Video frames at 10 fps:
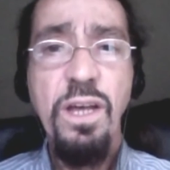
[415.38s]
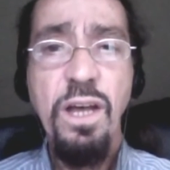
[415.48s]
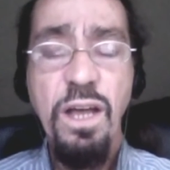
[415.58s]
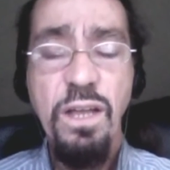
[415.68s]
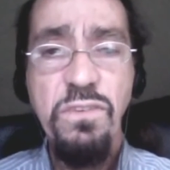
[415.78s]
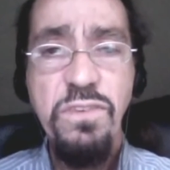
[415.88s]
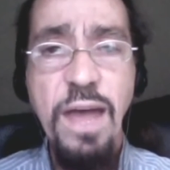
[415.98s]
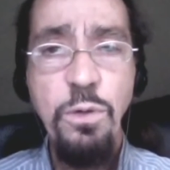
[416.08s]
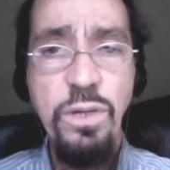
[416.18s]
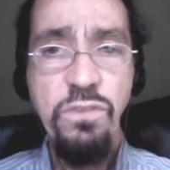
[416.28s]

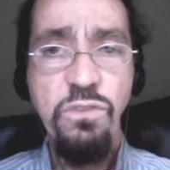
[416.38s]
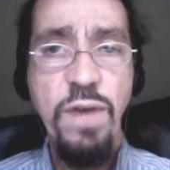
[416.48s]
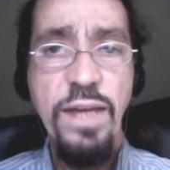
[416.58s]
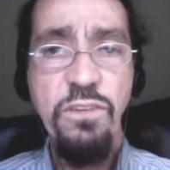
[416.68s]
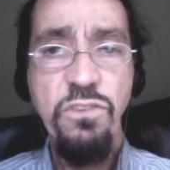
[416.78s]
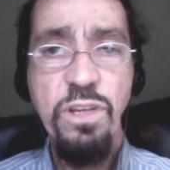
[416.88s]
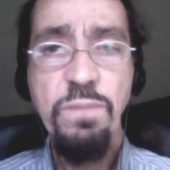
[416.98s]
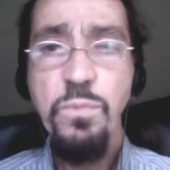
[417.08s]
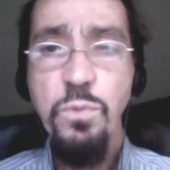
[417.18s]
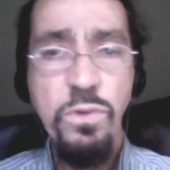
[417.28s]
Saudi strategy,
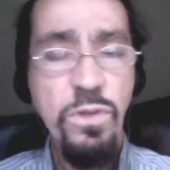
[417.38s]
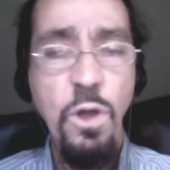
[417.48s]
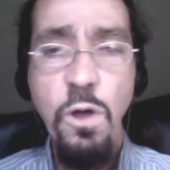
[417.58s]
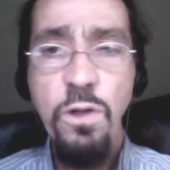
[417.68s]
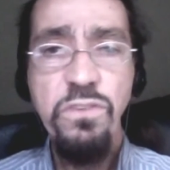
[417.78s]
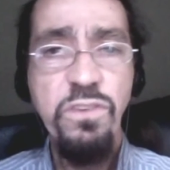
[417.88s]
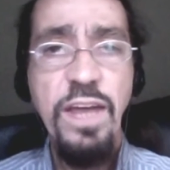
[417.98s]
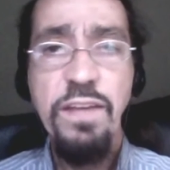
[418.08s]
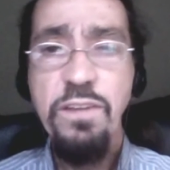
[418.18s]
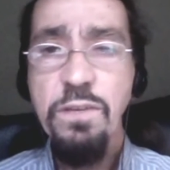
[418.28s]

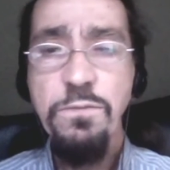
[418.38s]
long-standing